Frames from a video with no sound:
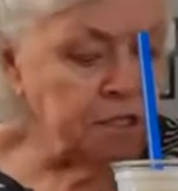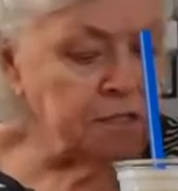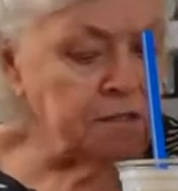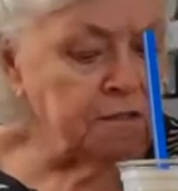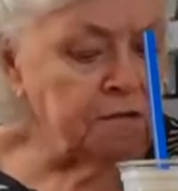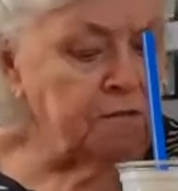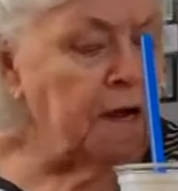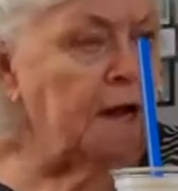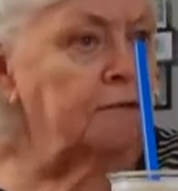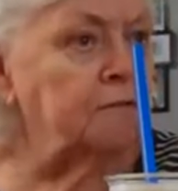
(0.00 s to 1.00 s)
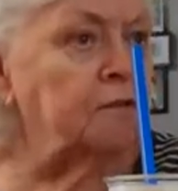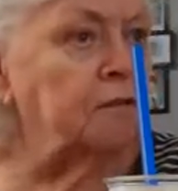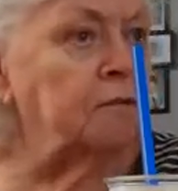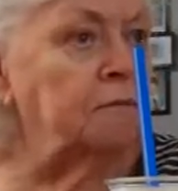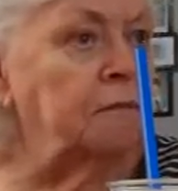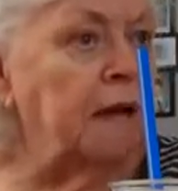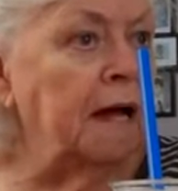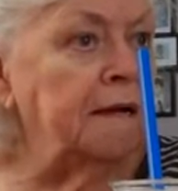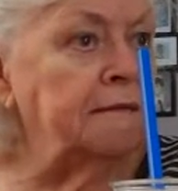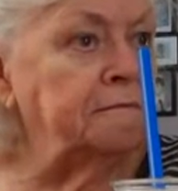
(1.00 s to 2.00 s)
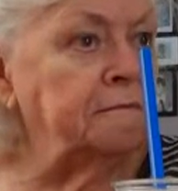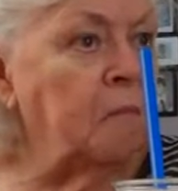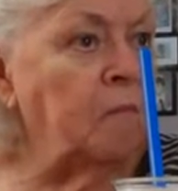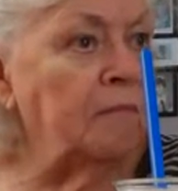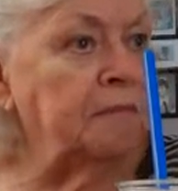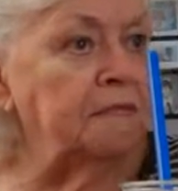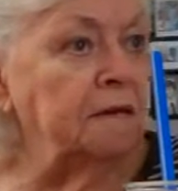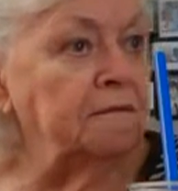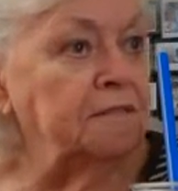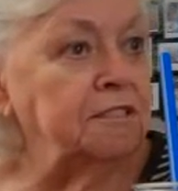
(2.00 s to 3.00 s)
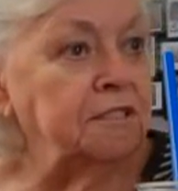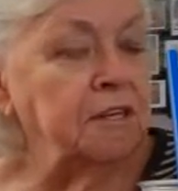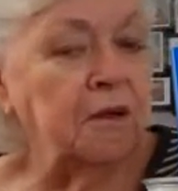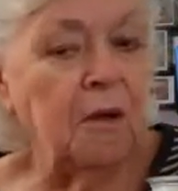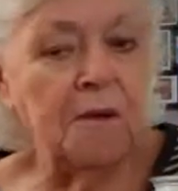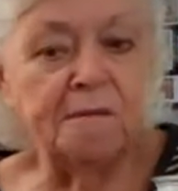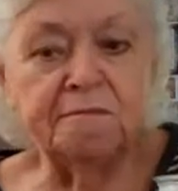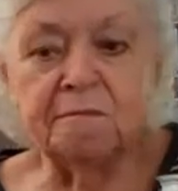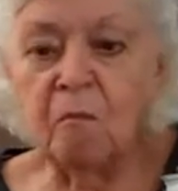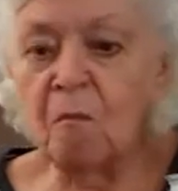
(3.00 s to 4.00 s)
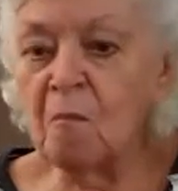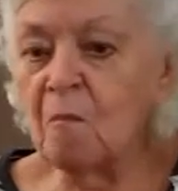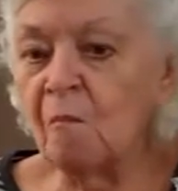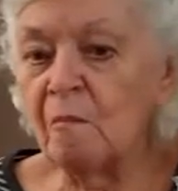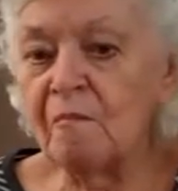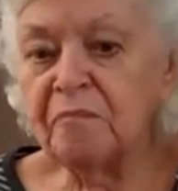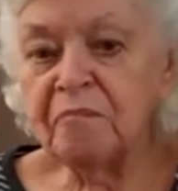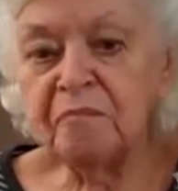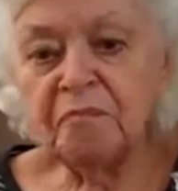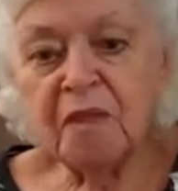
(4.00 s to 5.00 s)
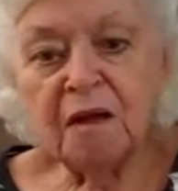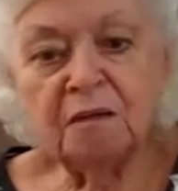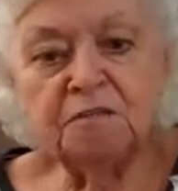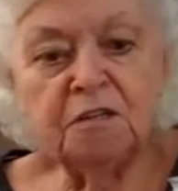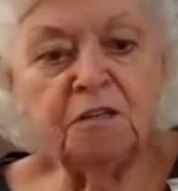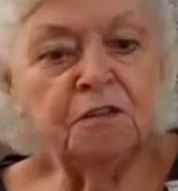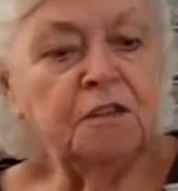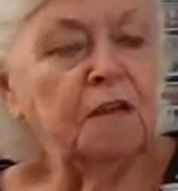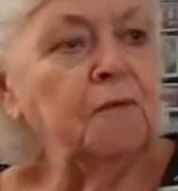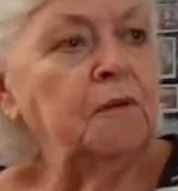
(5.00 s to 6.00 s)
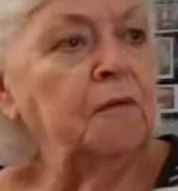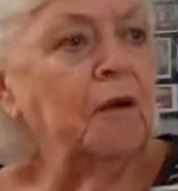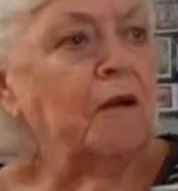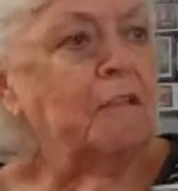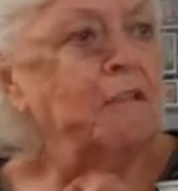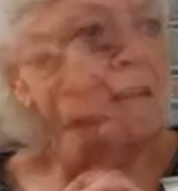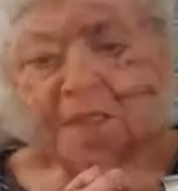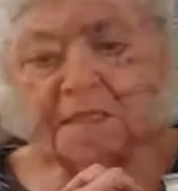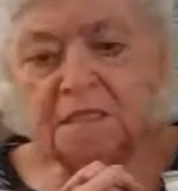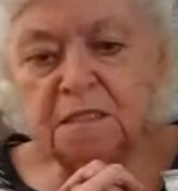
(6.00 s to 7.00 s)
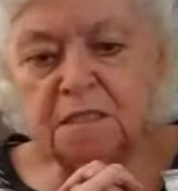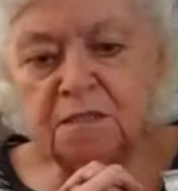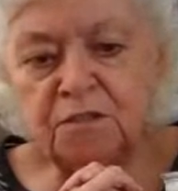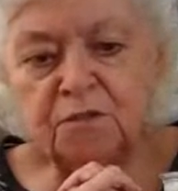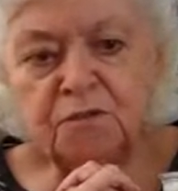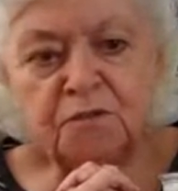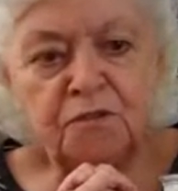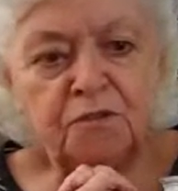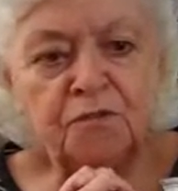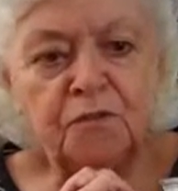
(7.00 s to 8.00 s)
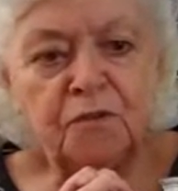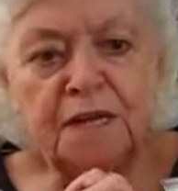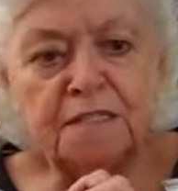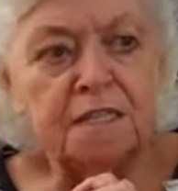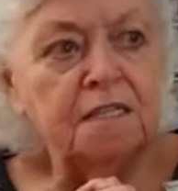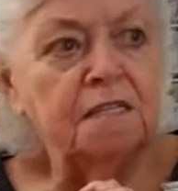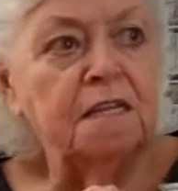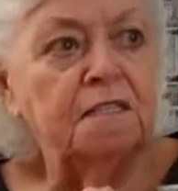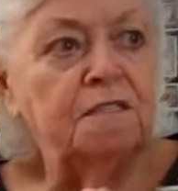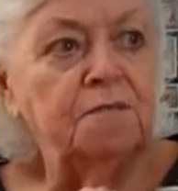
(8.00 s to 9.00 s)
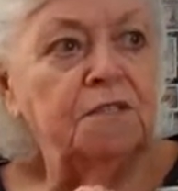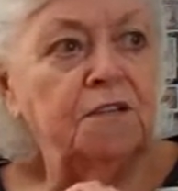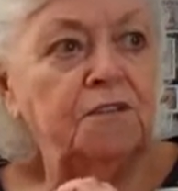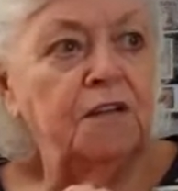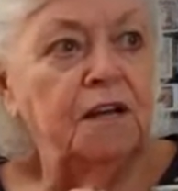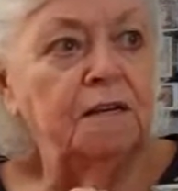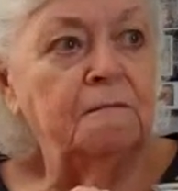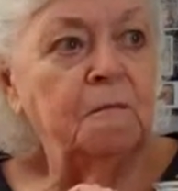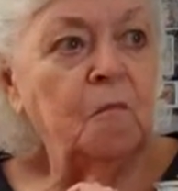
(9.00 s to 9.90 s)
see the ground going by when I was sitting there. It's a good thing we were all young. You do crazy things when you're young.